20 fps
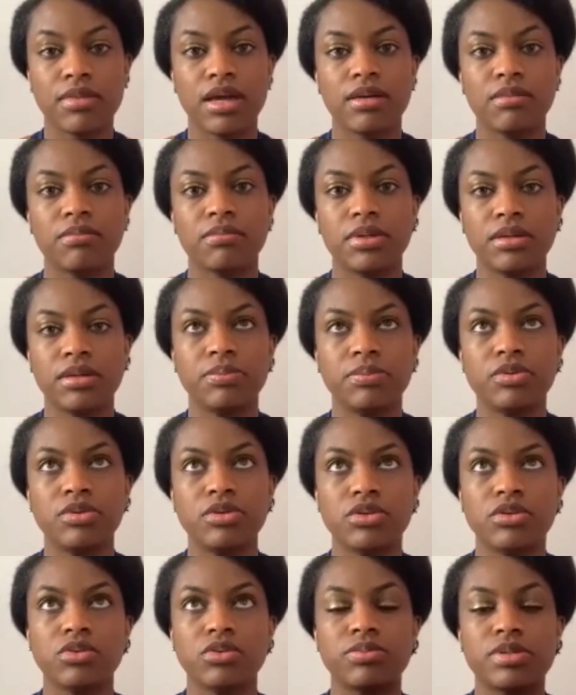And people,
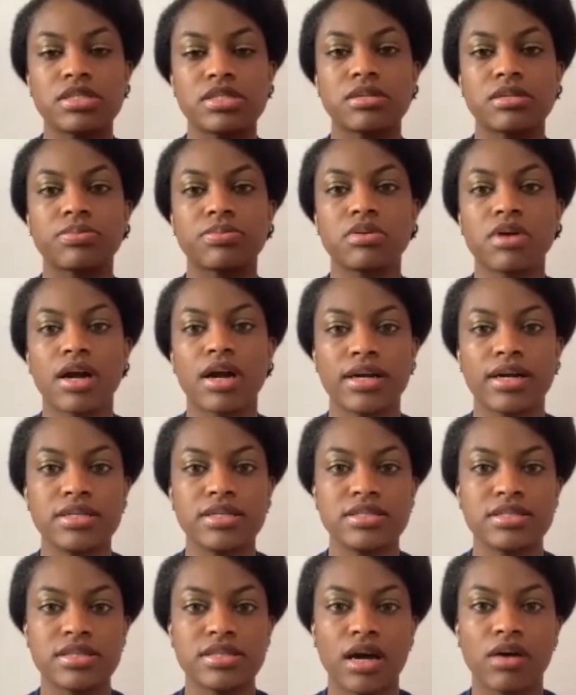you'll be
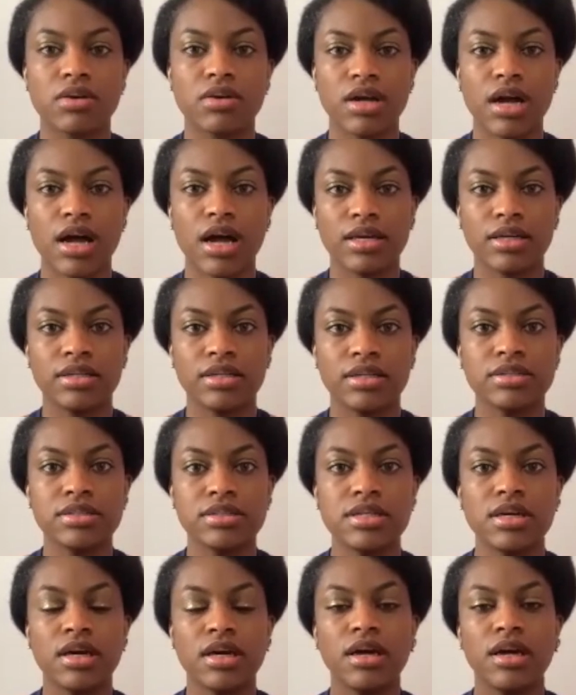surprised how kind
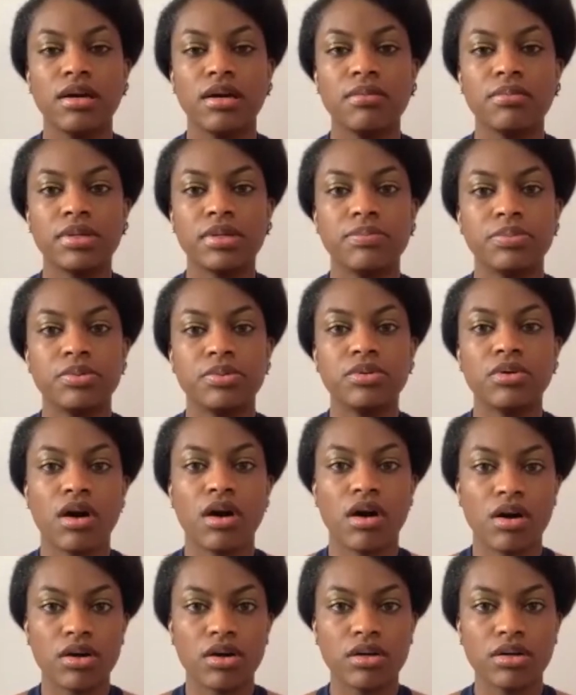people
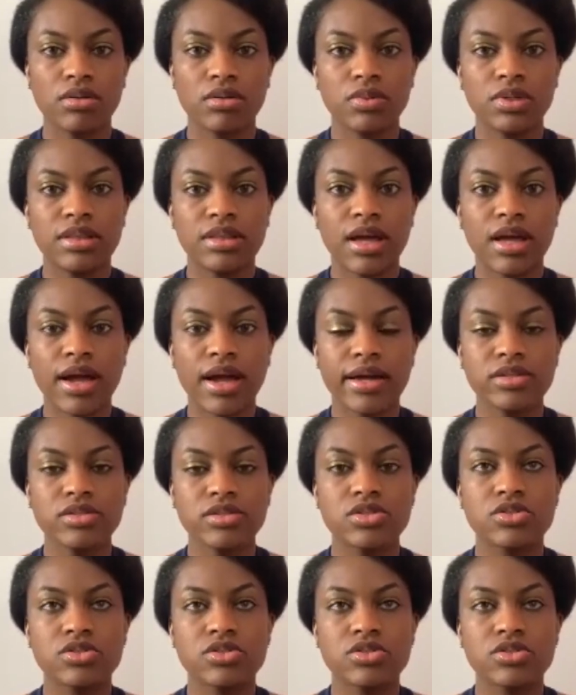are with that.